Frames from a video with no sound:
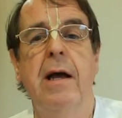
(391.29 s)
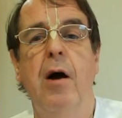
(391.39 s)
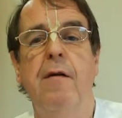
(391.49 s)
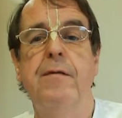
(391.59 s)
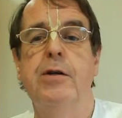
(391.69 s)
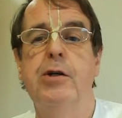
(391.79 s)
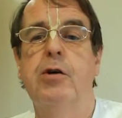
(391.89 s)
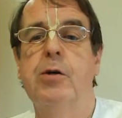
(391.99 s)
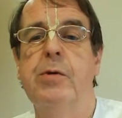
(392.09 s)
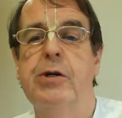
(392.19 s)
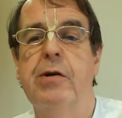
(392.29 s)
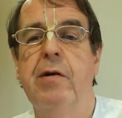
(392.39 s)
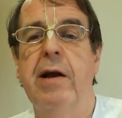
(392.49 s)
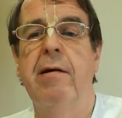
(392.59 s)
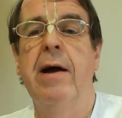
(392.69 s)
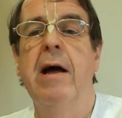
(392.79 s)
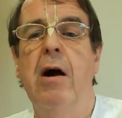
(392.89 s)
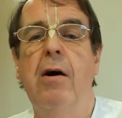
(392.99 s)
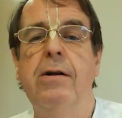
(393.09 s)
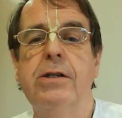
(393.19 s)
of Sukshma Sharira
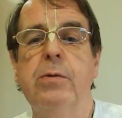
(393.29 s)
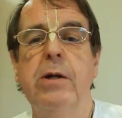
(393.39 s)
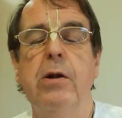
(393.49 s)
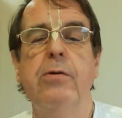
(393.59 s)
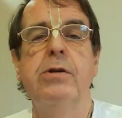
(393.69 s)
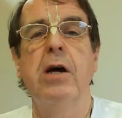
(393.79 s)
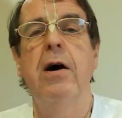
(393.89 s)
also includes